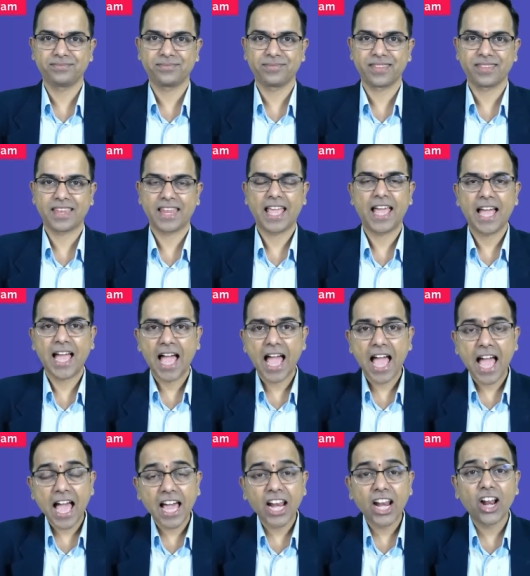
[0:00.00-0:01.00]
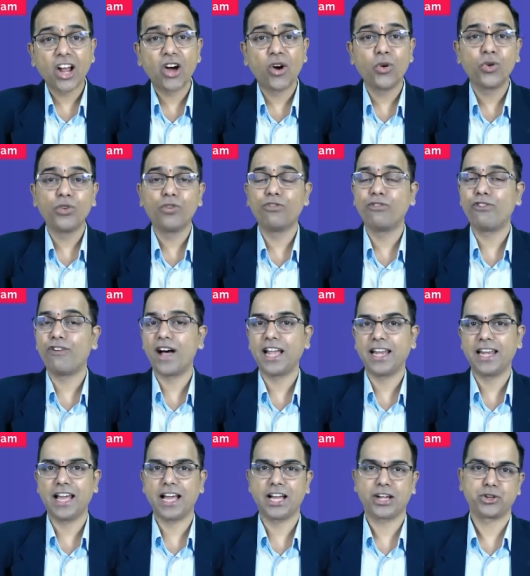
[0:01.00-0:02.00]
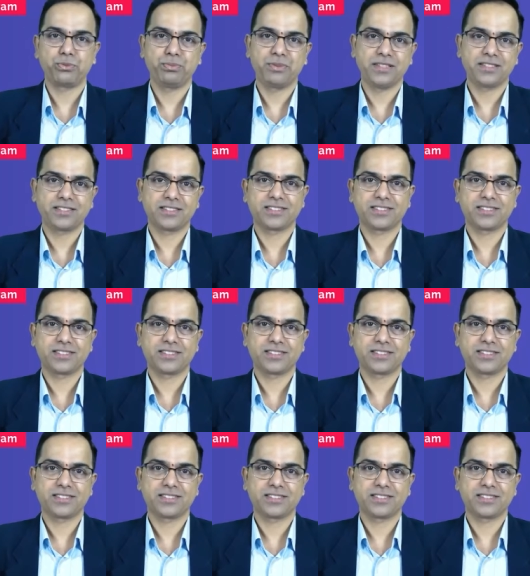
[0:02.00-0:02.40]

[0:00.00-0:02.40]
Around 5 lakh rupees.